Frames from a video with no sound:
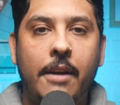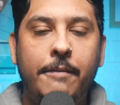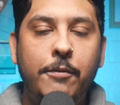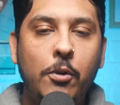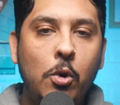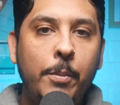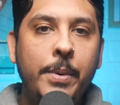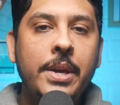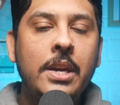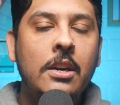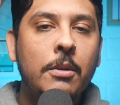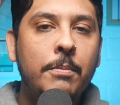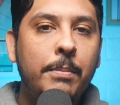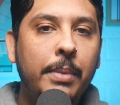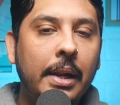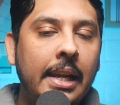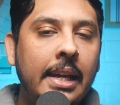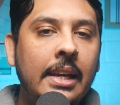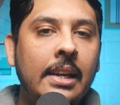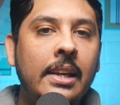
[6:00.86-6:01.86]
have all been
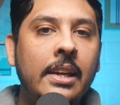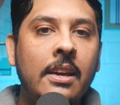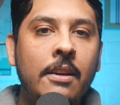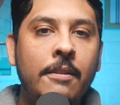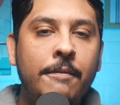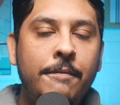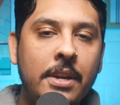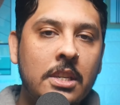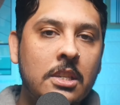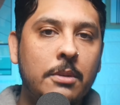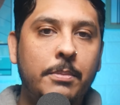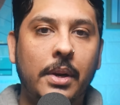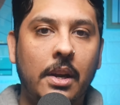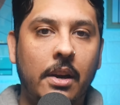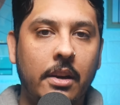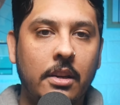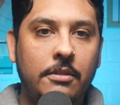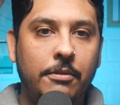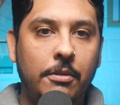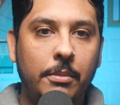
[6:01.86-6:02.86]
completely
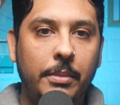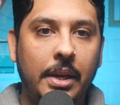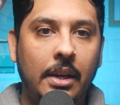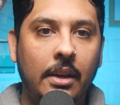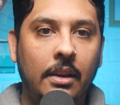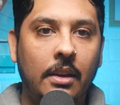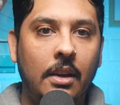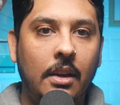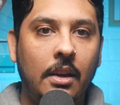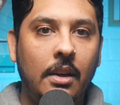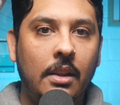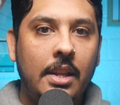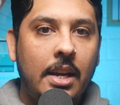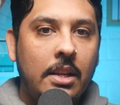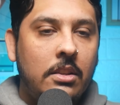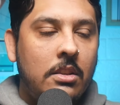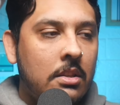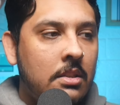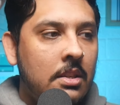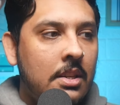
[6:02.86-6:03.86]
invisibilized from it.
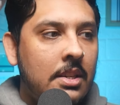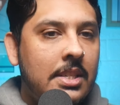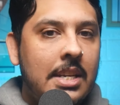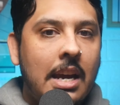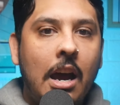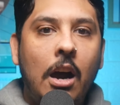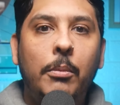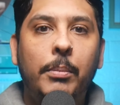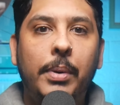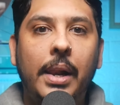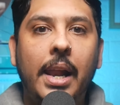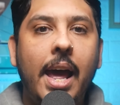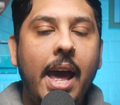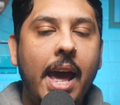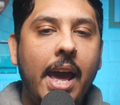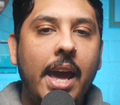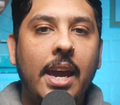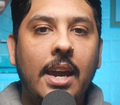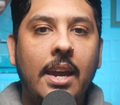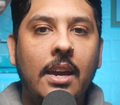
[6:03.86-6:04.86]
That doesn't
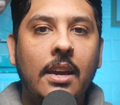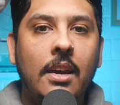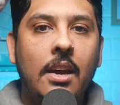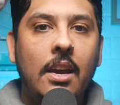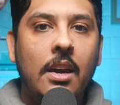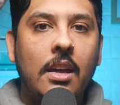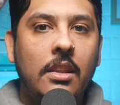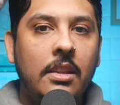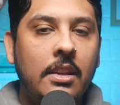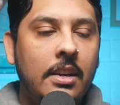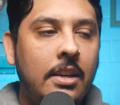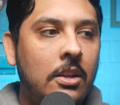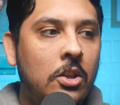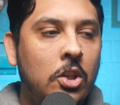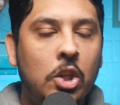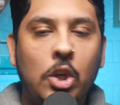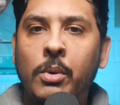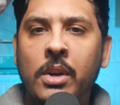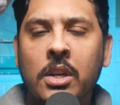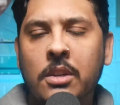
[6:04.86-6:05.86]
downplay the
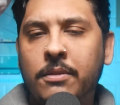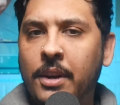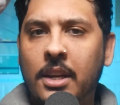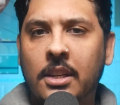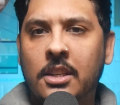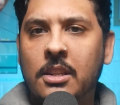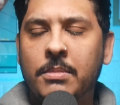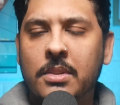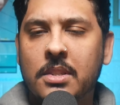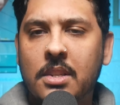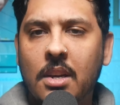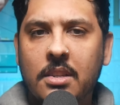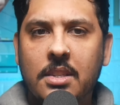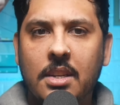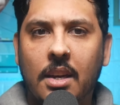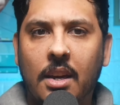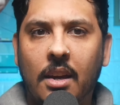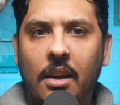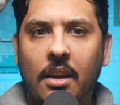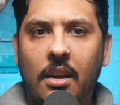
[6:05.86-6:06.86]
Jewish victims, does
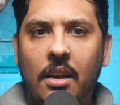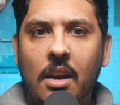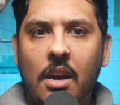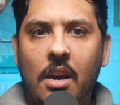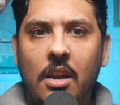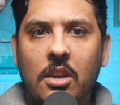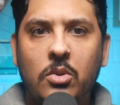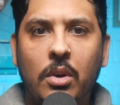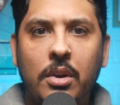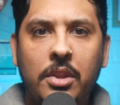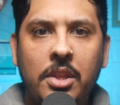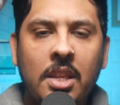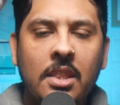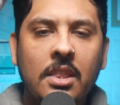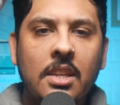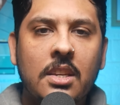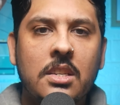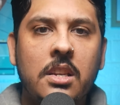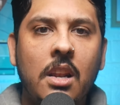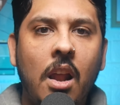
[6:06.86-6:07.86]
it? So I think
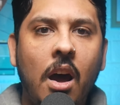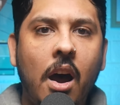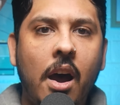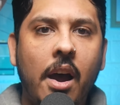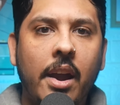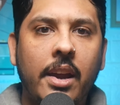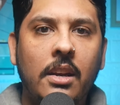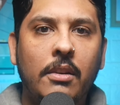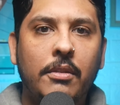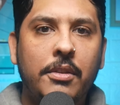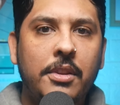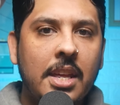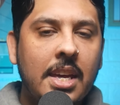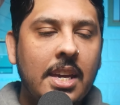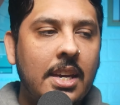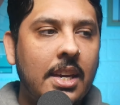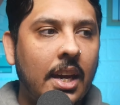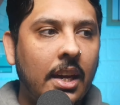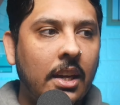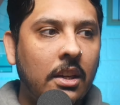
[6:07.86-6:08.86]
this line of
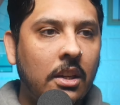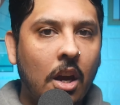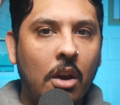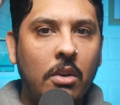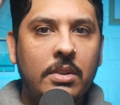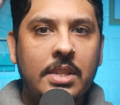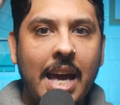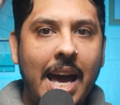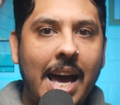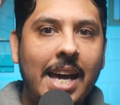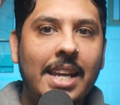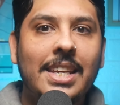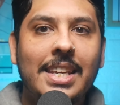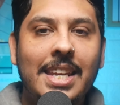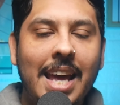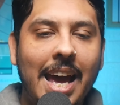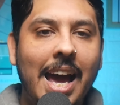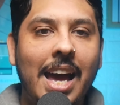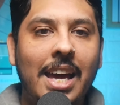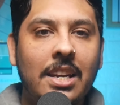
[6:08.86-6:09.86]
thinking goes hand in
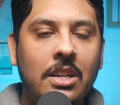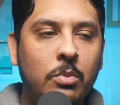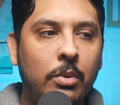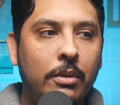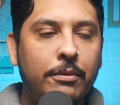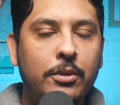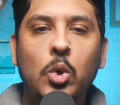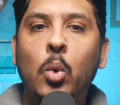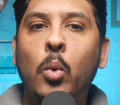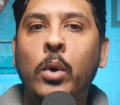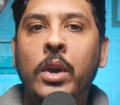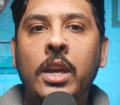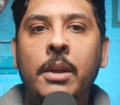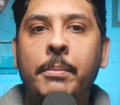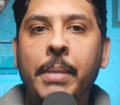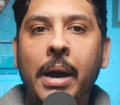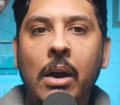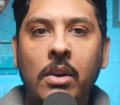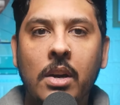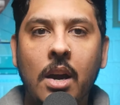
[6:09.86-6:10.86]
hand with talking
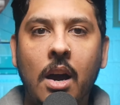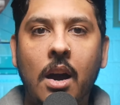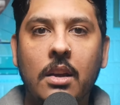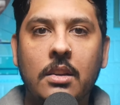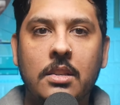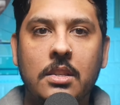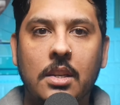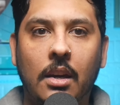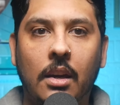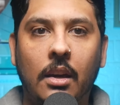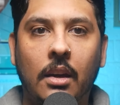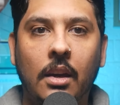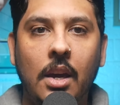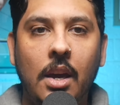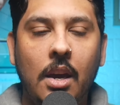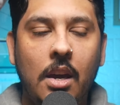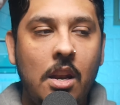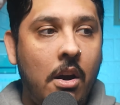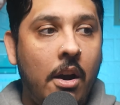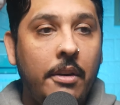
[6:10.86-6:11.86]
about Gaza.
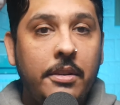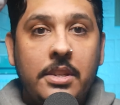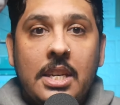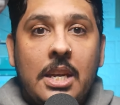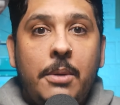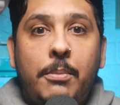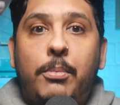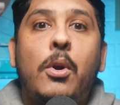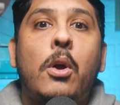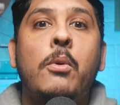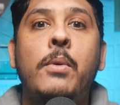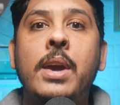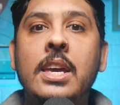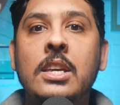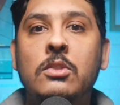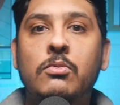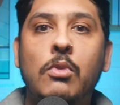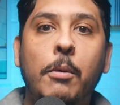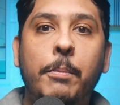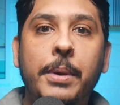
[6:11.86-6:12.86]
You know, I've seen
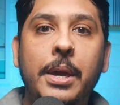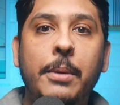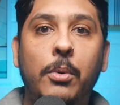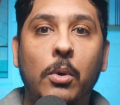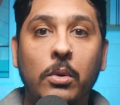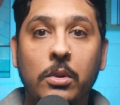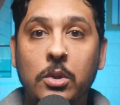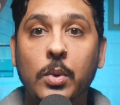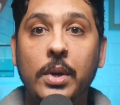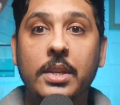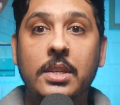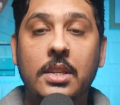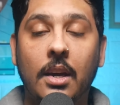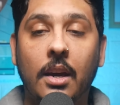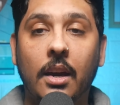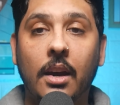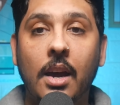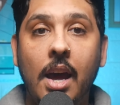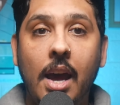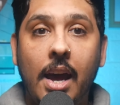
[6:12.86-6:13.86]
pro-Israel people on
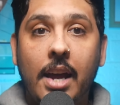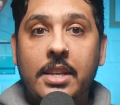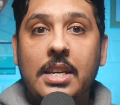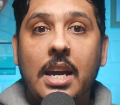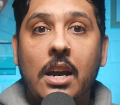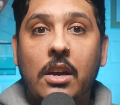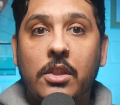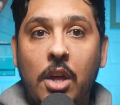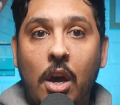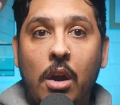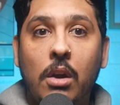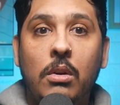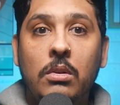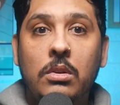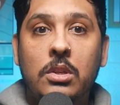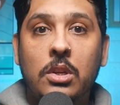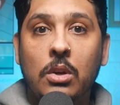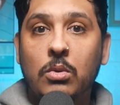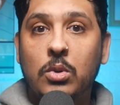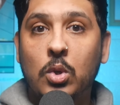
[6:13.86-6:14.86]
Twitter attack
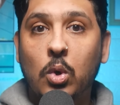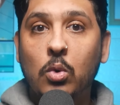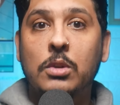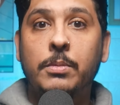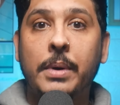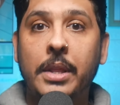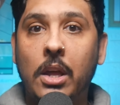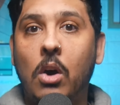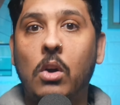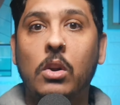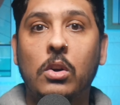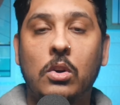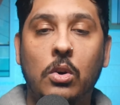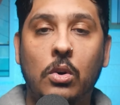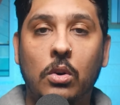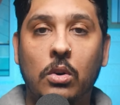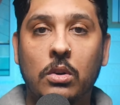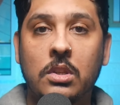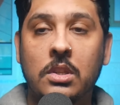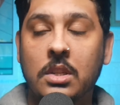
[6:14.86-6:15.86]
those who talked about the
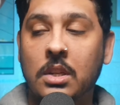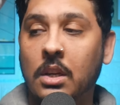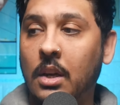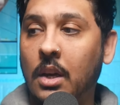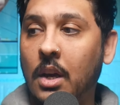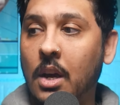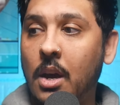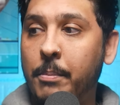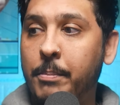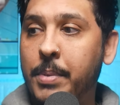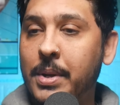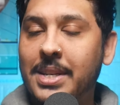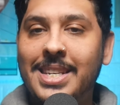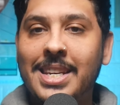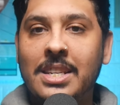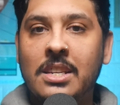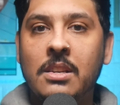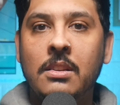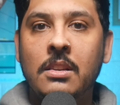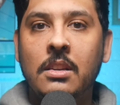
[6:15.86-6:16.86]
Holocaust but
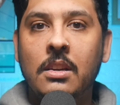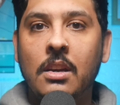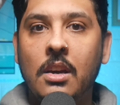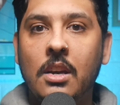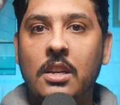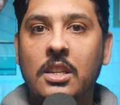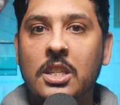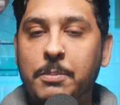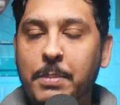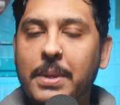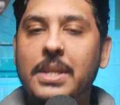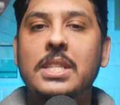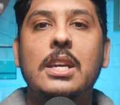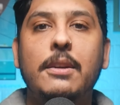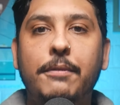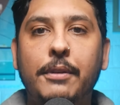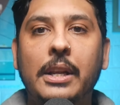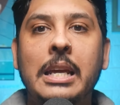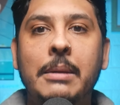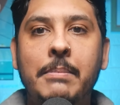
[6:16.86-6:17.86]
didn't
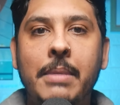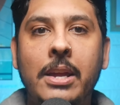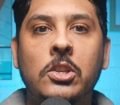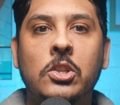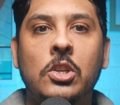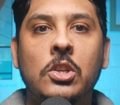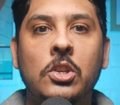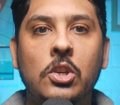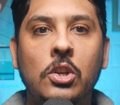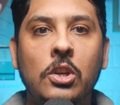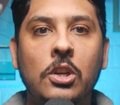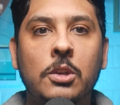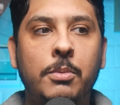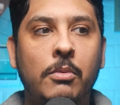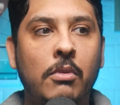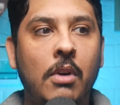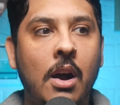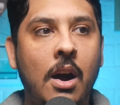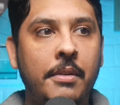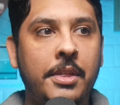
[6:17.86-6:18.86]
specifically mention Jews, but
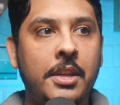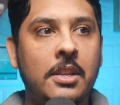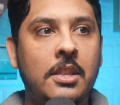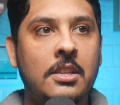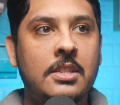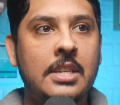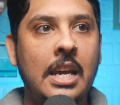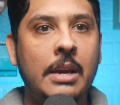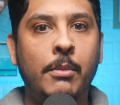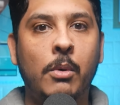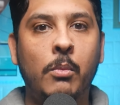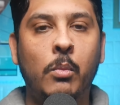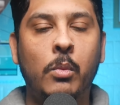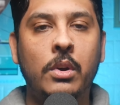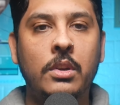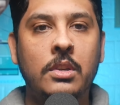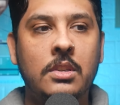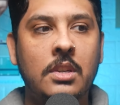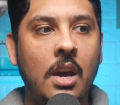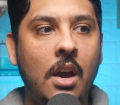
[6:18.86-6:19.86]
rather the statement
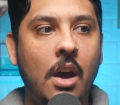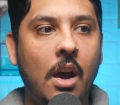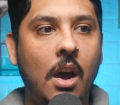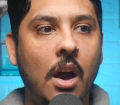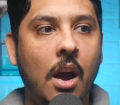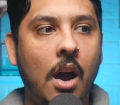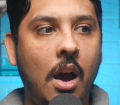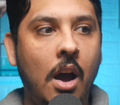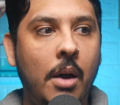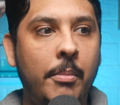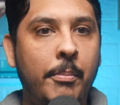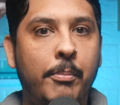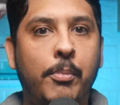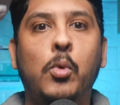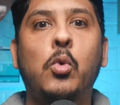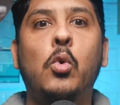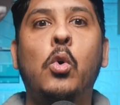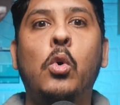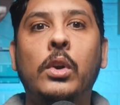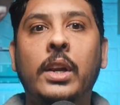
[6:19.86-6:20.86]
was
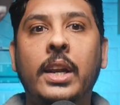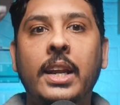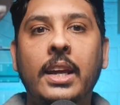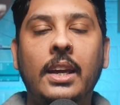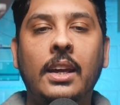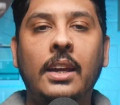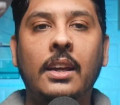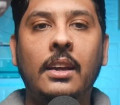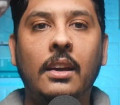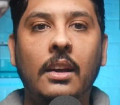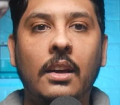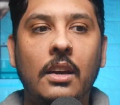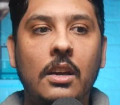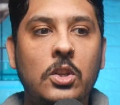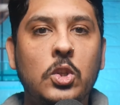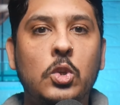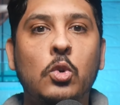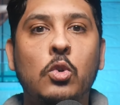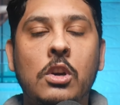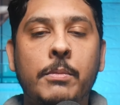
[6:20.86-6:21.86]
broadly
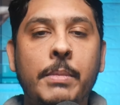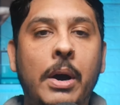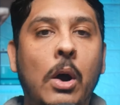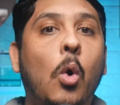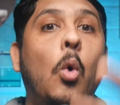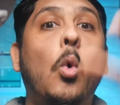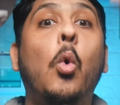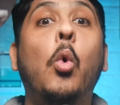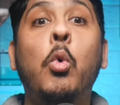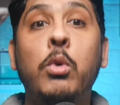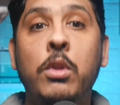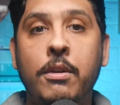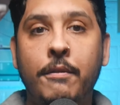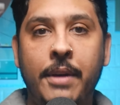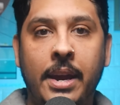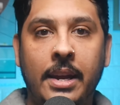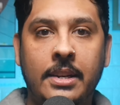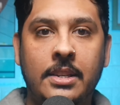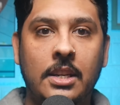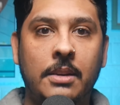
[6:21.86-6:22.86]
talking about all the
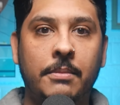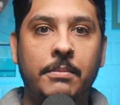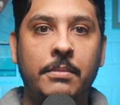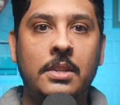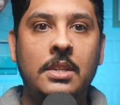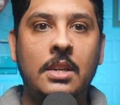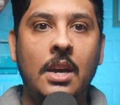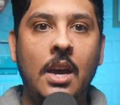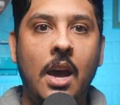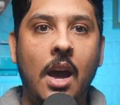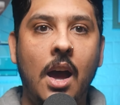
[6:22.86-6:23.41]
victims.